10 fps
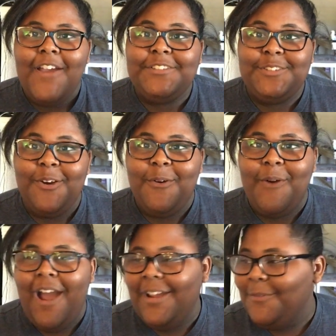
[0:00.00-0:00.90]

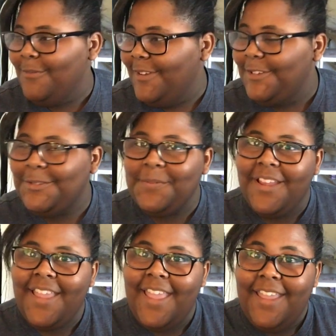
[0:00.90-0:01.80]
So I reached my
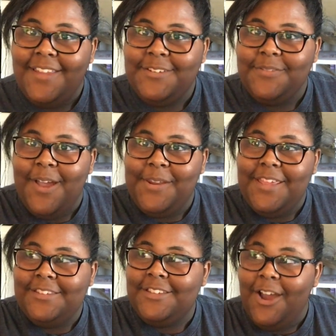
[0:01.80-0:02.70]
hand around
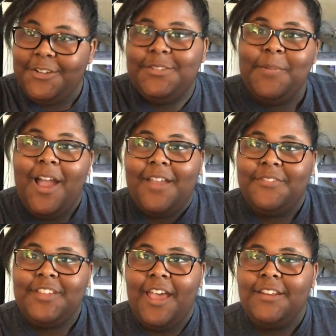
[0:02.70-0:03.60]
and touched the back of
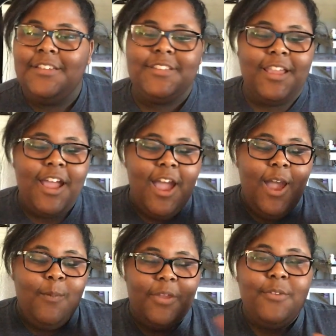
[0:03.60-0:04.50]
his head, because like
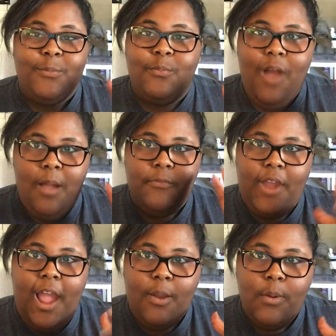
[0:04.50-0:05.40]
where the
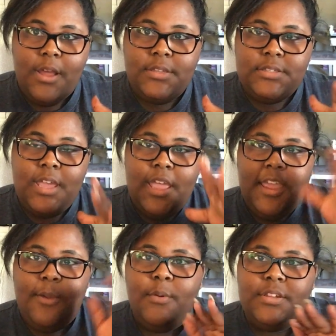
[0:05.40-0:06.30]
rack was,
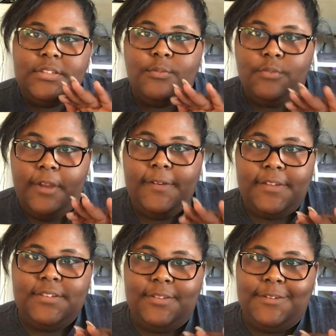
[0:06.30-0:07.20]
it was right
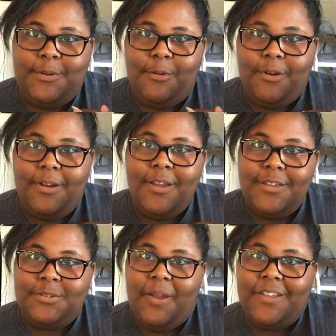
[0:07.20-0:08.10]
next to the door.
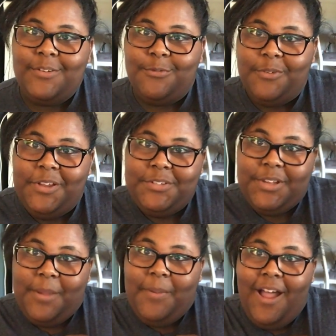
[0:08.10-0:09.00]
So I could reach
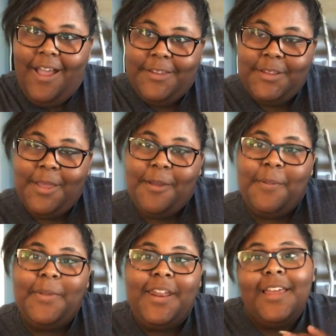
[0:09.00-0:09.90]
like behind
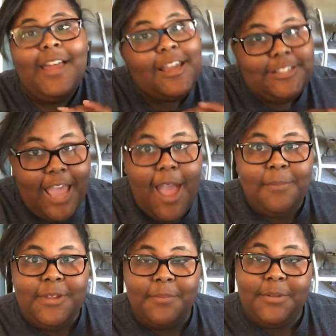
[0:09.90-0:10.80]
him, and I like
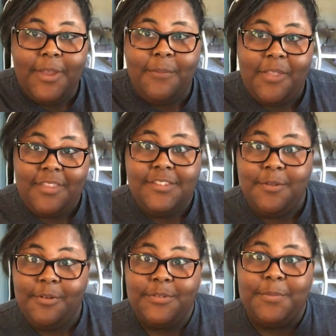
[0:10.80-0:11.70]
tapped him to make him think that
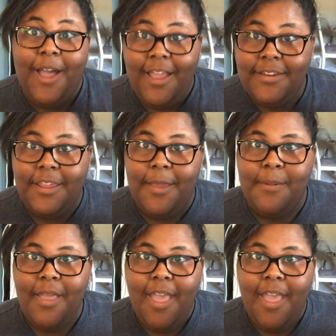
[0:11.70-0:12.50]
someone was behind him.